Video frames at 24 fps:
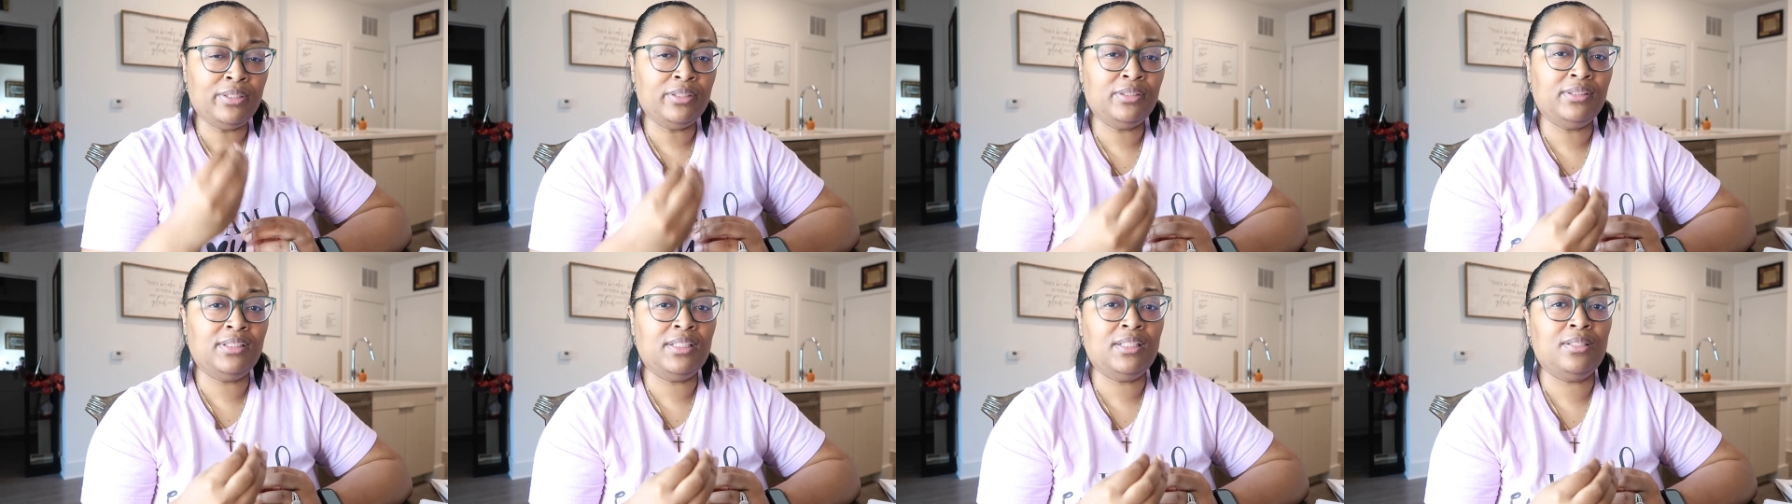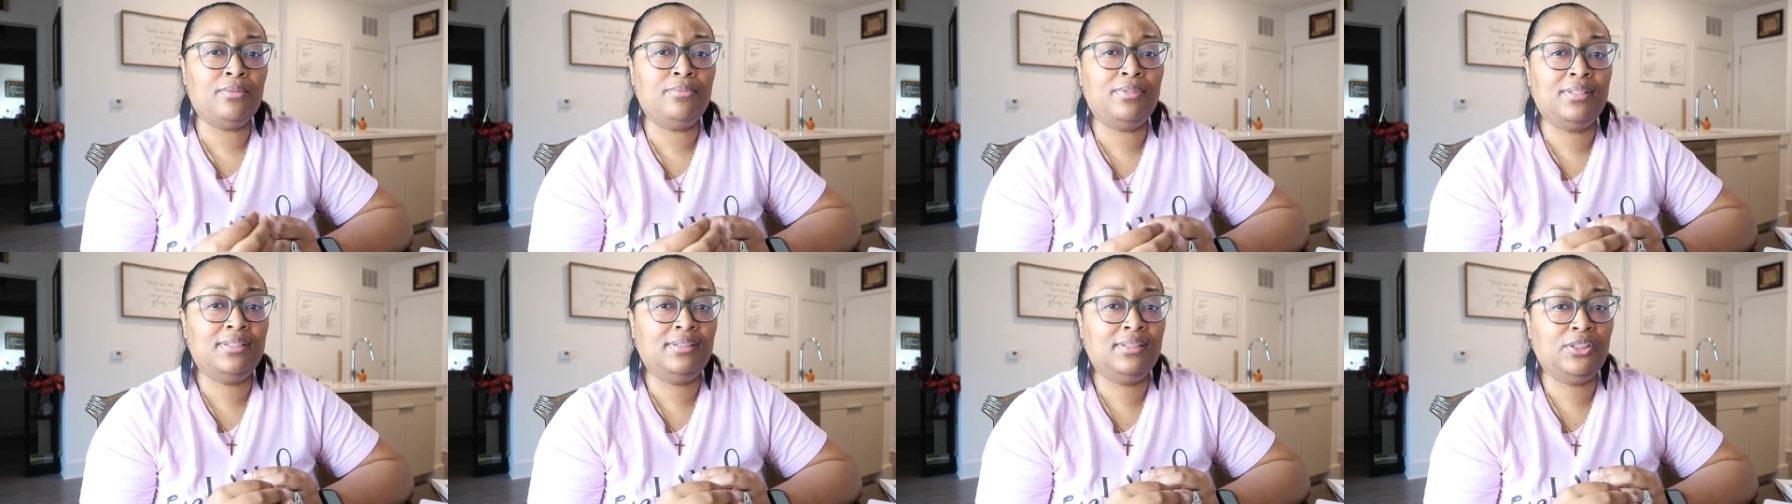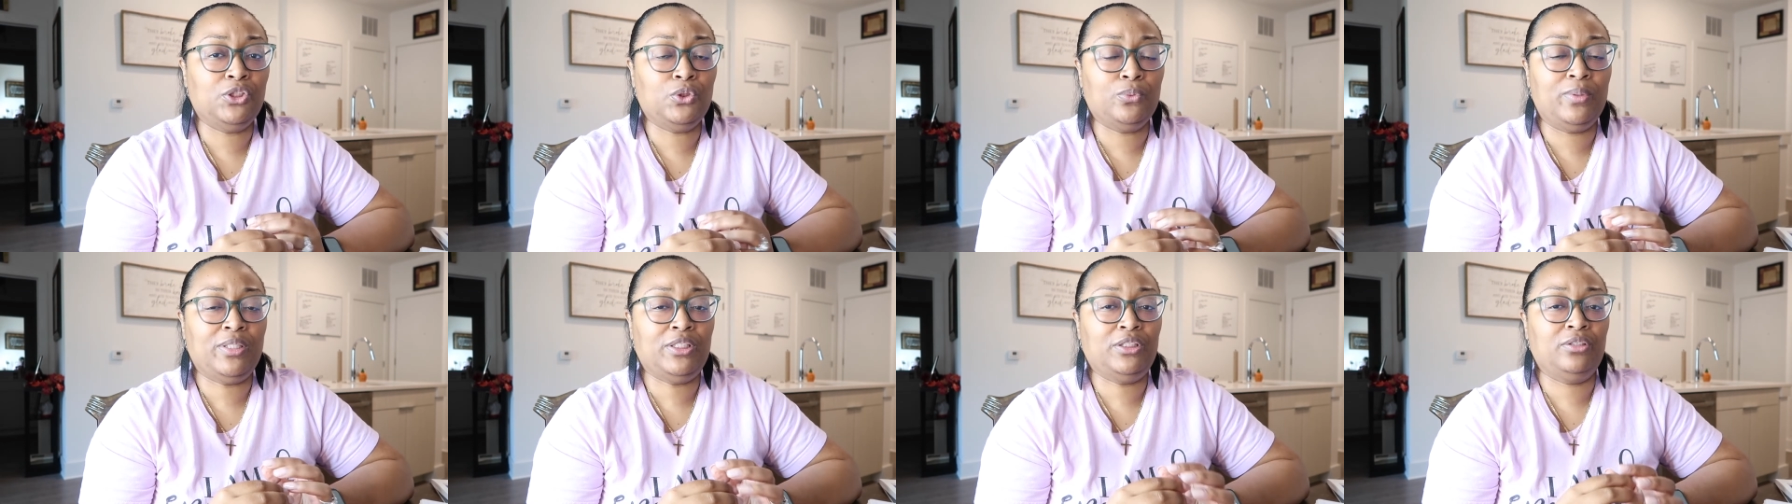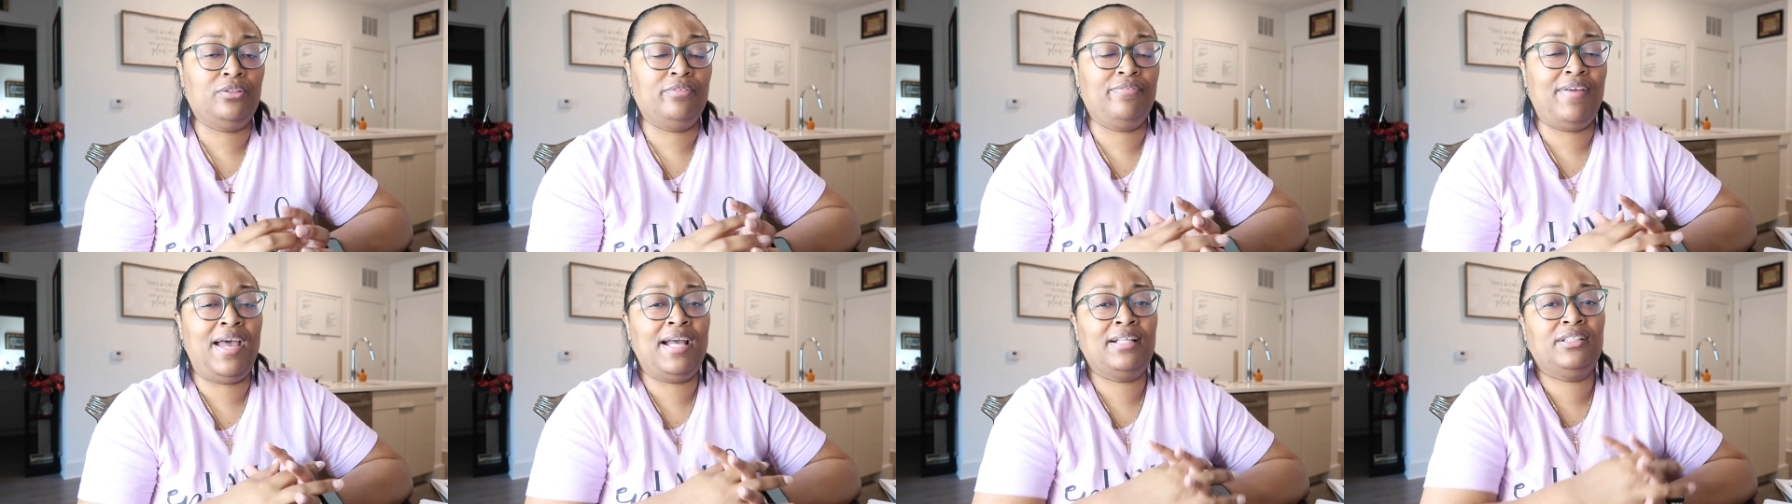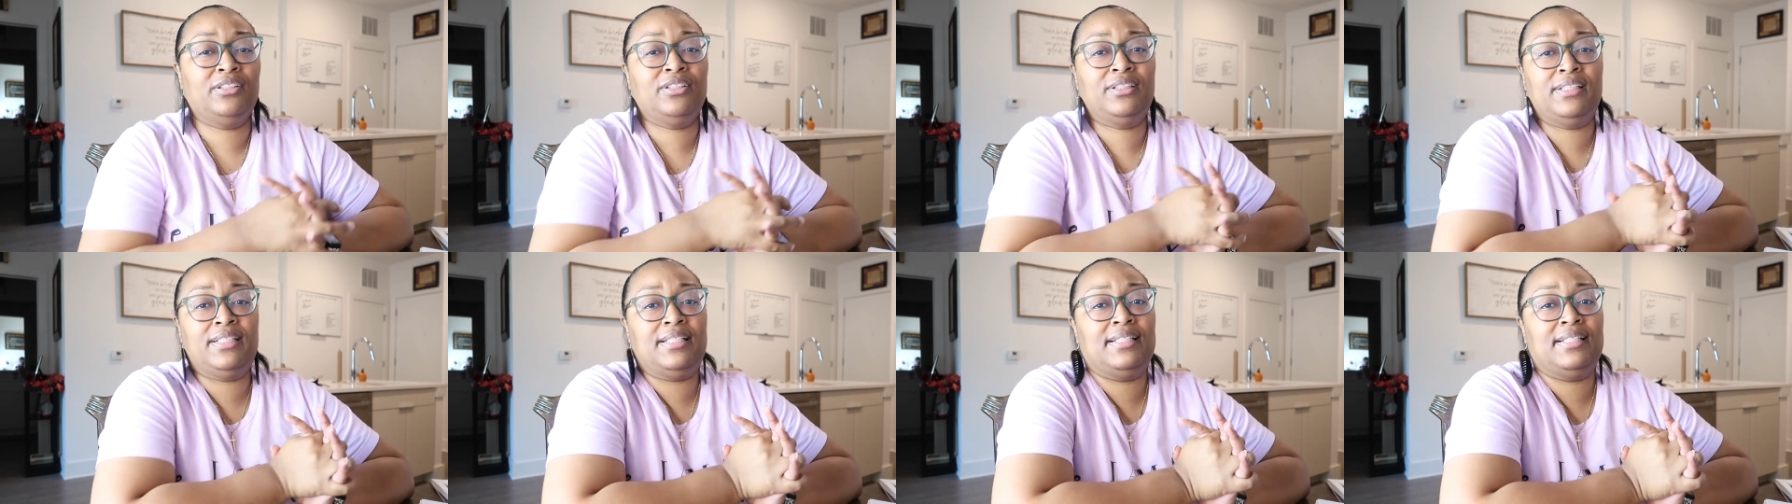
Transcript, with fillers: you're dealing with situational factors,